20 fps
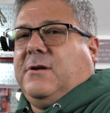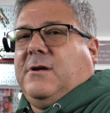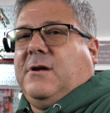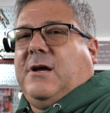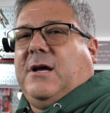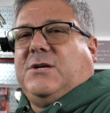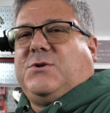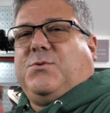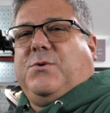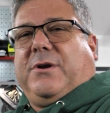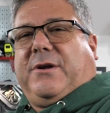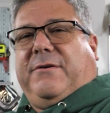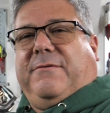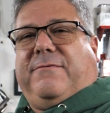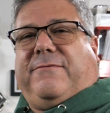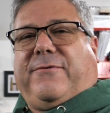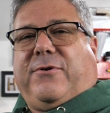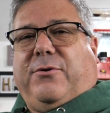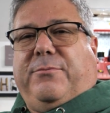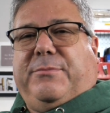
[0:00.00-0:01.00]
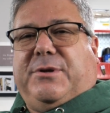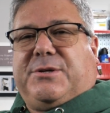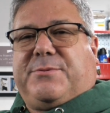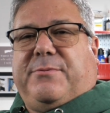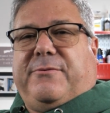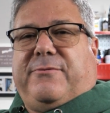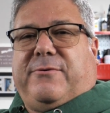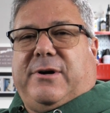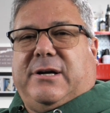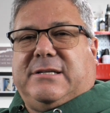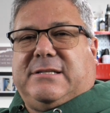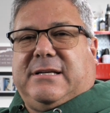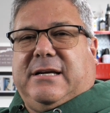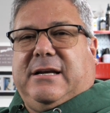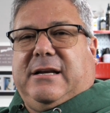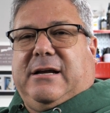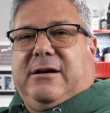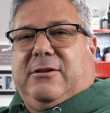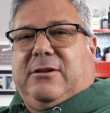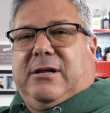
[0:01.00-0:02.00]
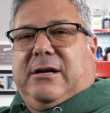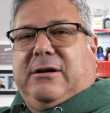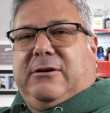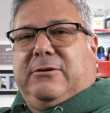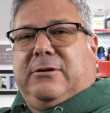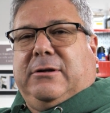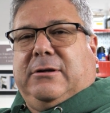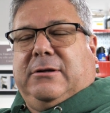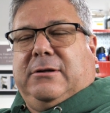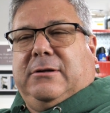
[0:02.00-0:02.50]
I just want to confirm this before I say it out loud.